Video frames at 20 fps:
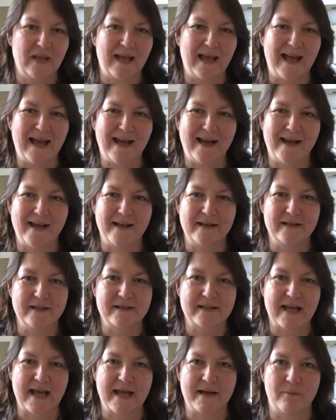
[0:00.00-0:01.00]

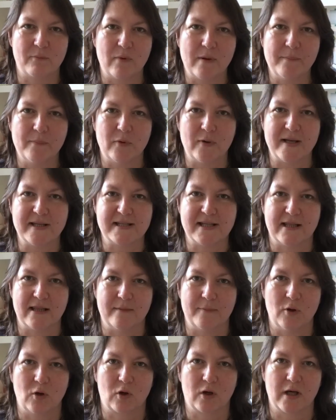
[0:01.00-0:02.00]
and at one point in the
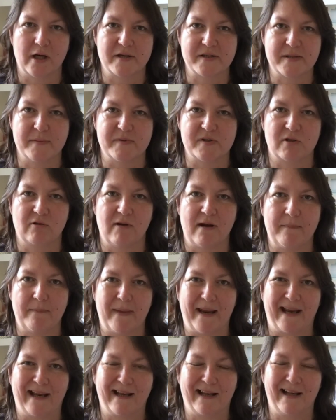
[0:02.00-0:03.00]
podcast there was a great
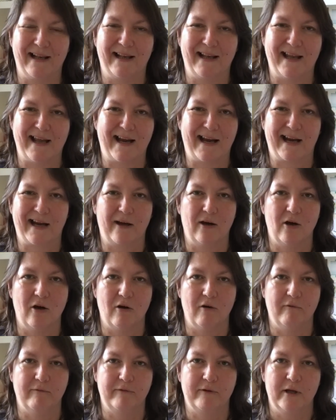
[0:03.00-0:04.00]
big clang
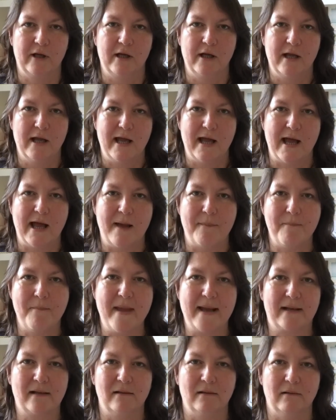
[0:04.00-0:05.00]
of
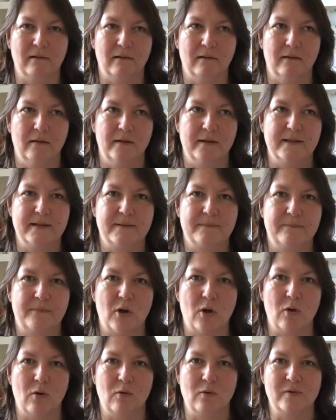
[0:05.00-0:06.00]
metal
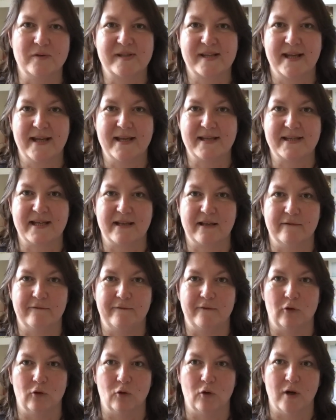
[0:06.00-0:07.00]
bowls hitting the
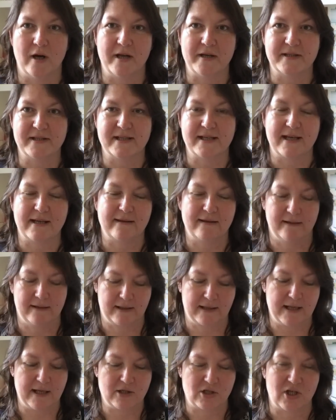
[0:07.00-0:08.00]
floor underneath in the
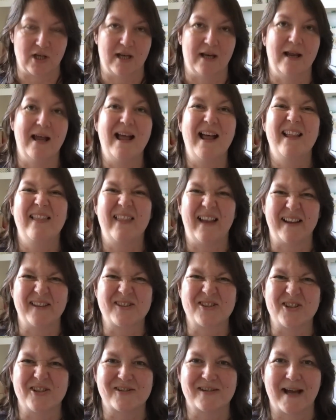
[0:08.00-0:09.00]
kitchen. That's
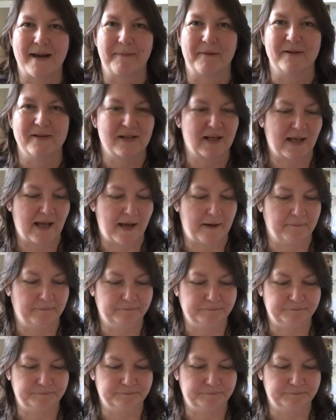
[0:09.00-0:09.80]
just happened again.